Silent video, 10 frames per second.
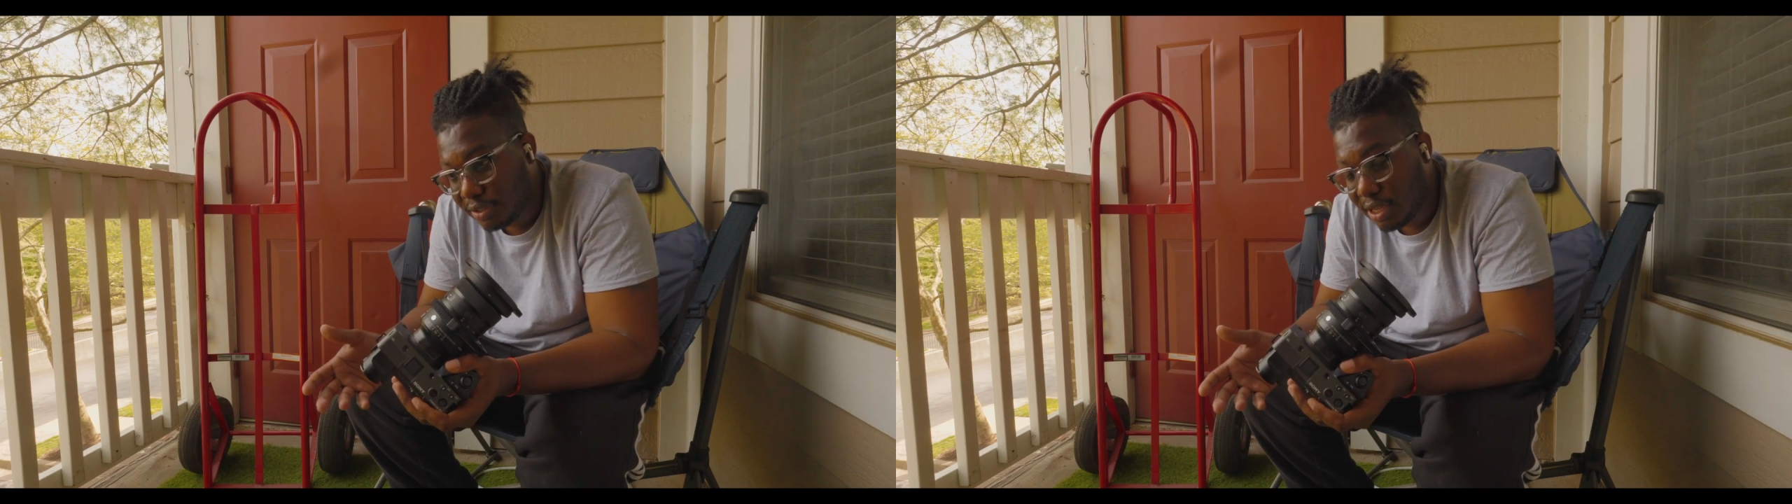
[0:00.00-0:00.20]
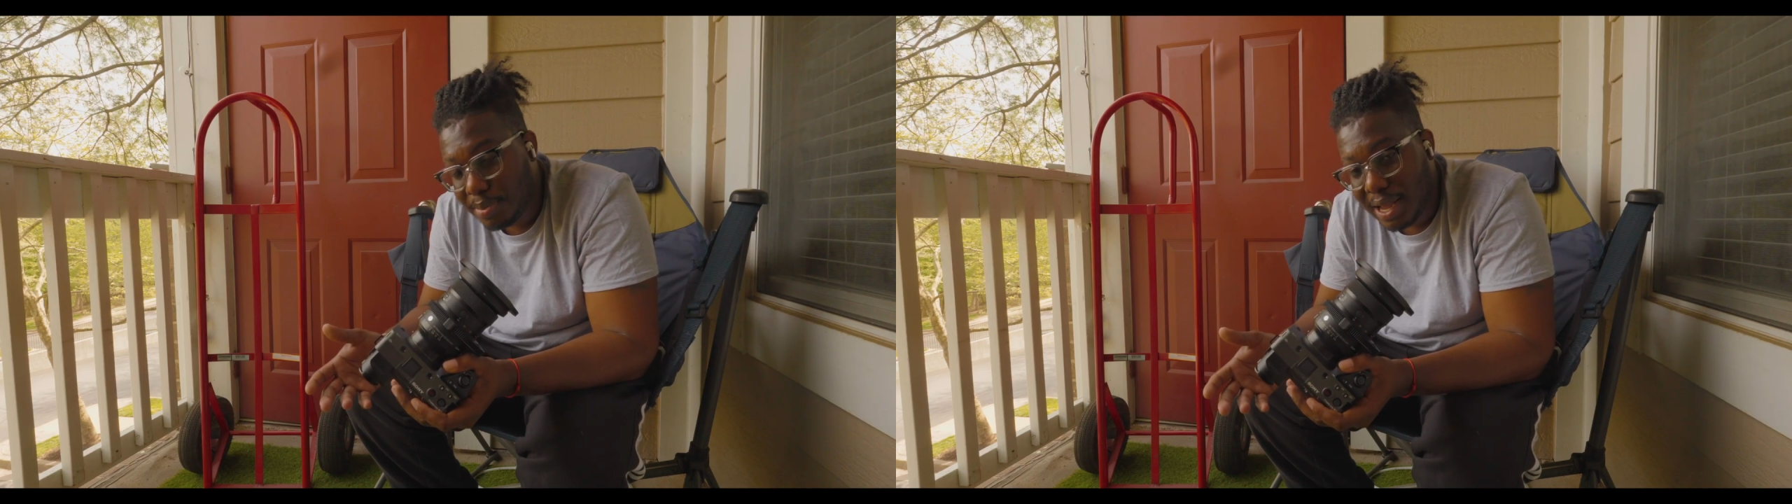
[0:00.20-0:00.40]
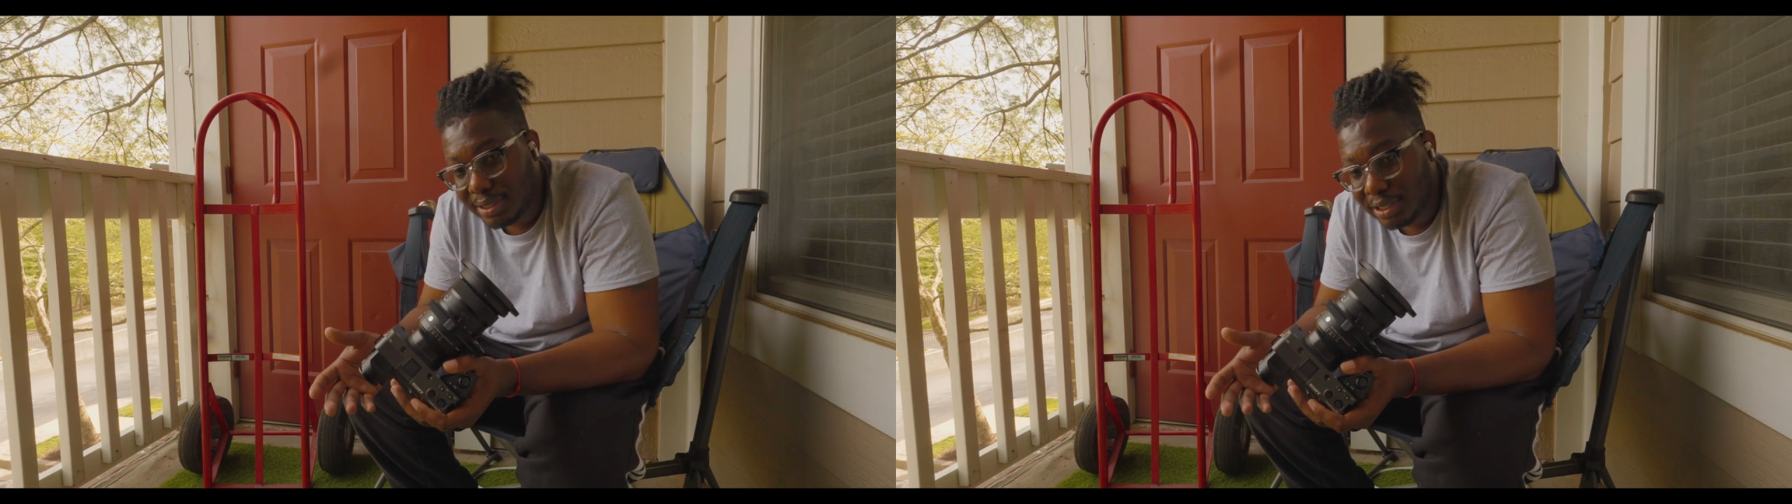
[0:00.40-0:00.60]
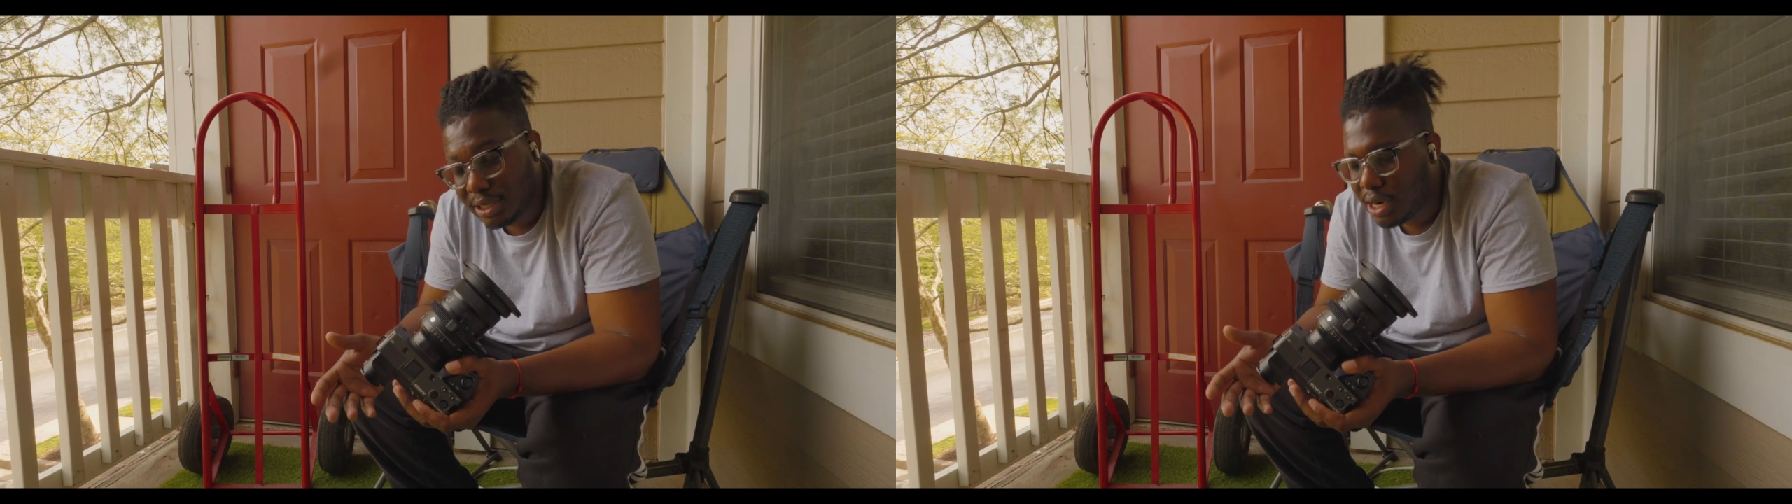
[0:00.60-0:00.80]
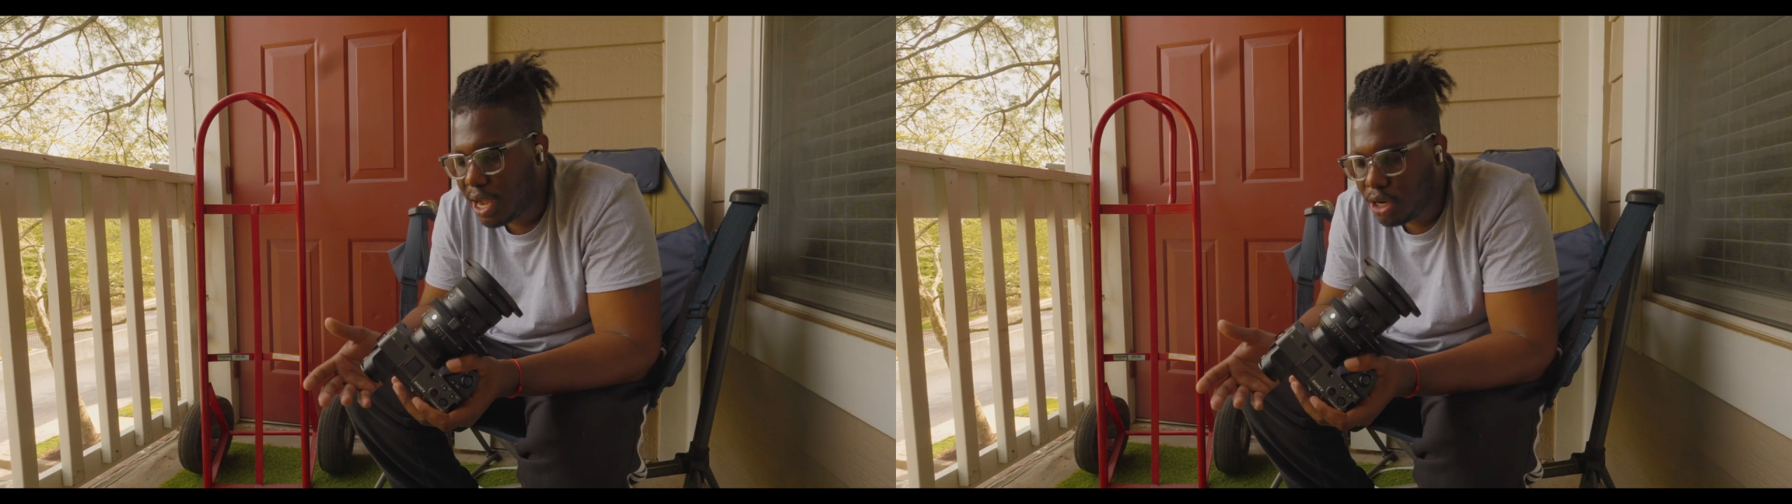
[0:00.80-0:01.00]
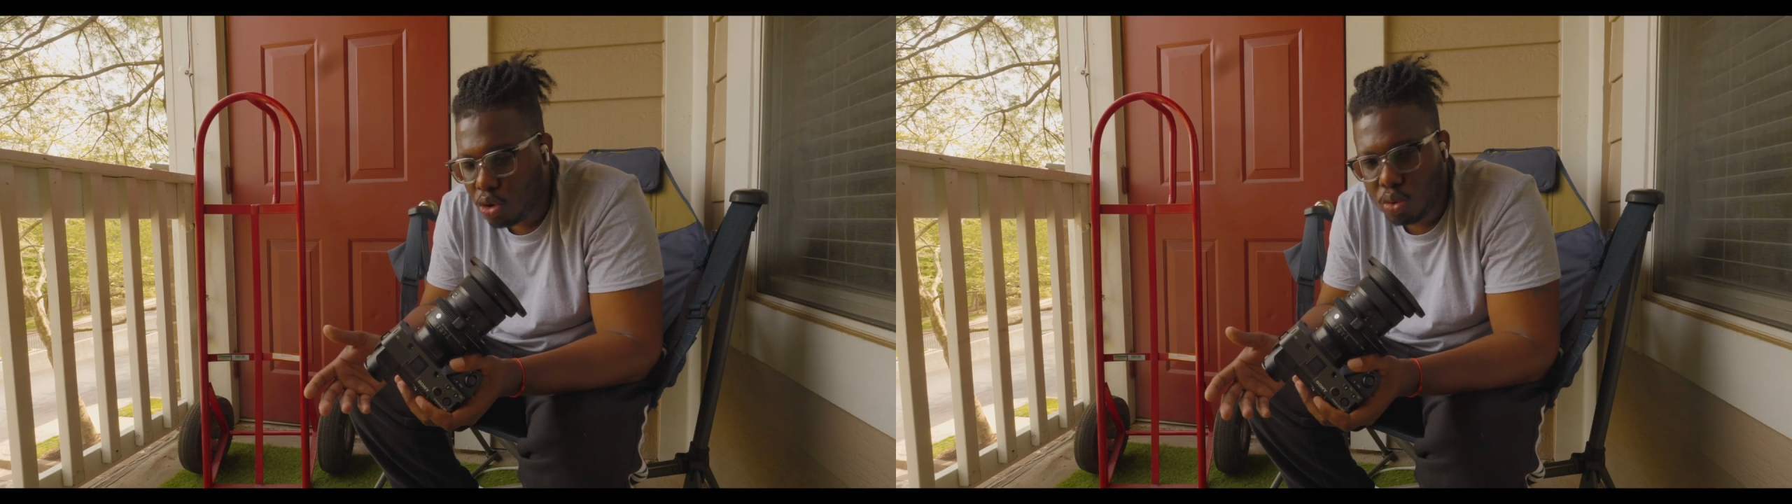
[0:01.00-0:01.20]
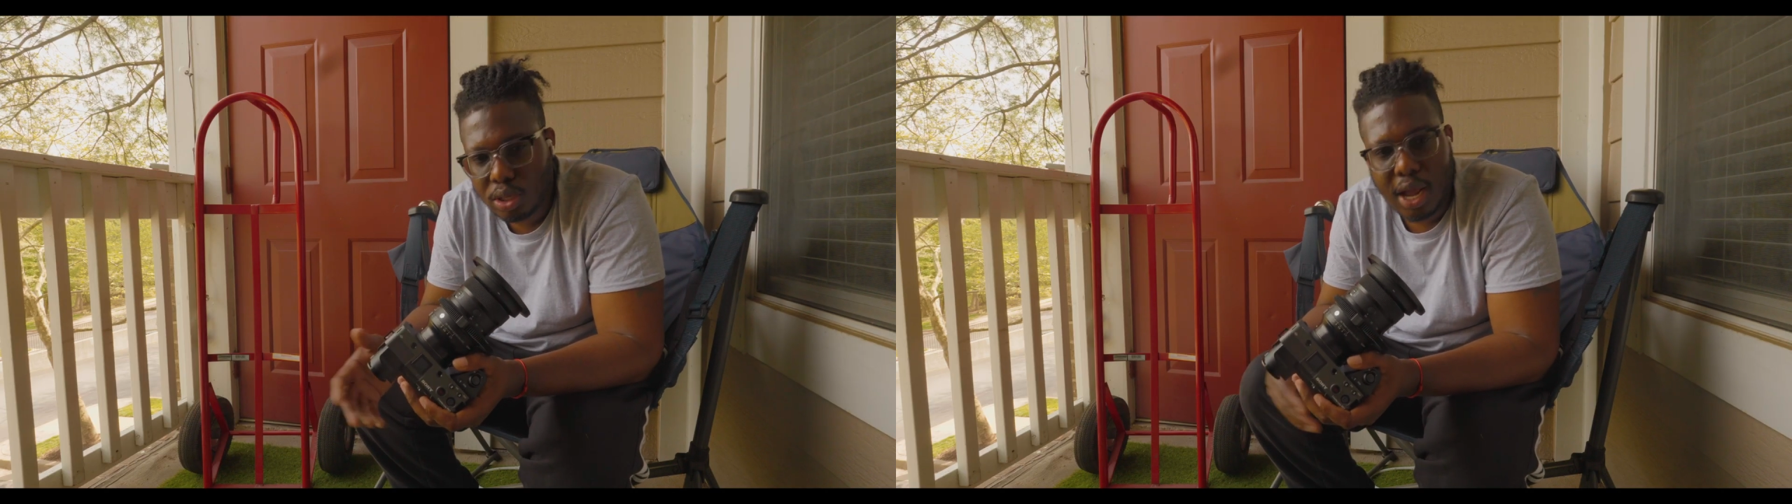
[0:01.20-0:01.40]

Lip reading: stabilization? I don't.